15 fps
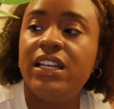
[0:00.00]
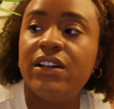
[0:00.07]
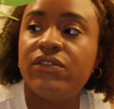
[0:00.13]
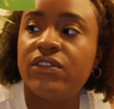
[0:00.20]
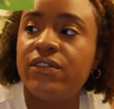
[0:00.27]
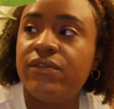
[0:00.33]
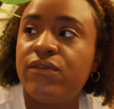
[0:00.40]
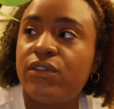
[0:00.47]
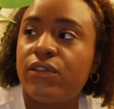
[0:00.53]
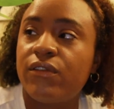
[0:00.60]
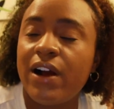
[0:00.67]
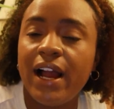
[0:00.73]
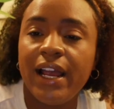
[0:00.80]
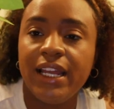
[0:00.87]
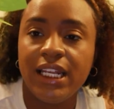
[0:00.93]
different
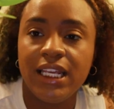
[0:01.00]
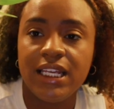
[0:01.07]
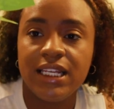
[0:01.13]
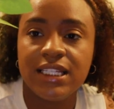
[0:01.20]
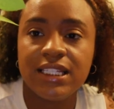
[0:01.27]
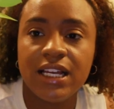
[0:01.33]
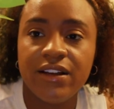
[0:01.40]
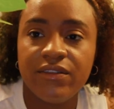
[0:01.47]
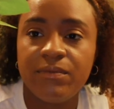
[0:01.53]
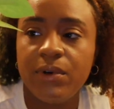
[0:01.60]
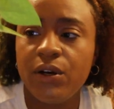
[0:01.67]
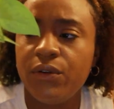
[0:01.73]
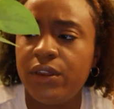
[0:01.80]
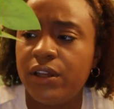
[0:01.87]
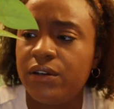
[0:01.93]
varieties of
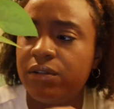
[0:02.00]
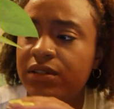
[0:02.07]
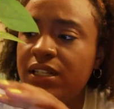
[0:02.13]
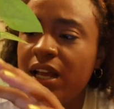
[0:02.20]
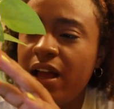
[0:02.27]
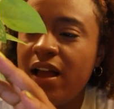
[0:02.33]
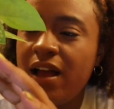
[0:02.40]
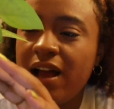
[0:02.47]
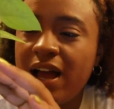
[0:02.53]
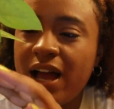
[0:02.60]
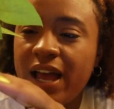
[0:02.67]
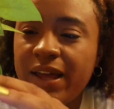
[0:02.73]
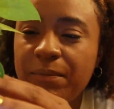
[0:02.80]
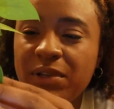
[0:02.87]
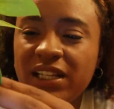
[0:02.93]
pothos.
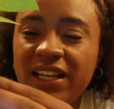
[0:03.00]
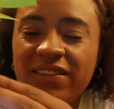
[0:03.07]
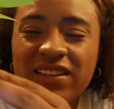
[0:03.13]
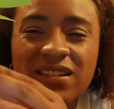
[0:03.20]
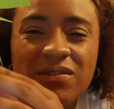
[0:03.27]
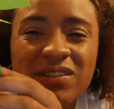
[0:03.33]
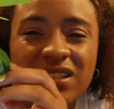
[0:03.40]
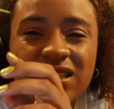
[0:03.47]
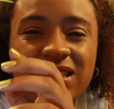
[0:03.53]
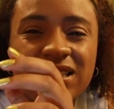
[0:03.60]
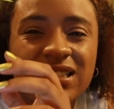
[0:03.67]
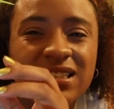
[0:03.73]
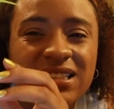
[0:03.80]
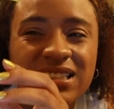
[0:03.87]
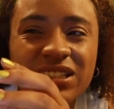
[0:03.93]
I believe this one
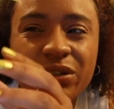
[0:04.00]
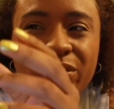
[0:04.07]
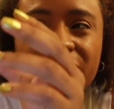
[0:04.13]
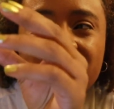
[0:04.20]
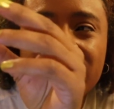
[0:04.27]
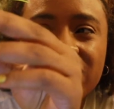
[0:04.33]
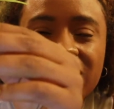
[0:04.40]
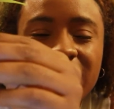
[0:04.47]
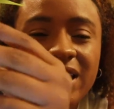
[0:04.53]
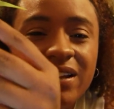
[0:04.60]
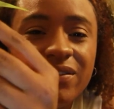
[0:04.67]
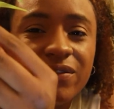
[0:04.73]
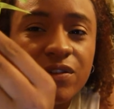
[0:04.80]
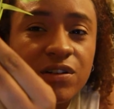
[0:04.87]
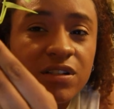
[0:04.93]
is silver
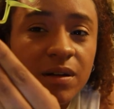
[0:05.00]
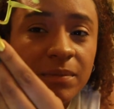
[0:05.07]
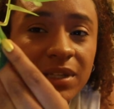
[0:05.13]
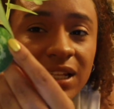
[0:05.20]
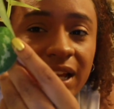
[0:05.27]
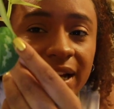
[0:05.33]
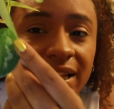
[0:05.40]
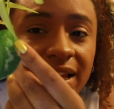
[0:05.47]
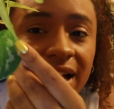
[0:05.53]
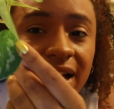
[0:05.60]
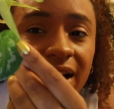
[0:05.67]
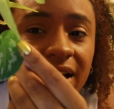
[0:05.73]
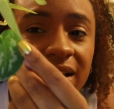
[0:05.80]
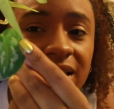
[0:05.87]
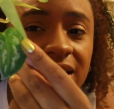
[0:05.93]
leaf or something like
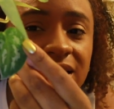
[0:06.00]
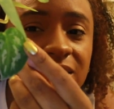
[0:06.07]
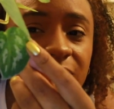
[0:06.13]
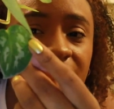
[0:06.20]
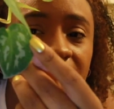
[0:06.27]
that. This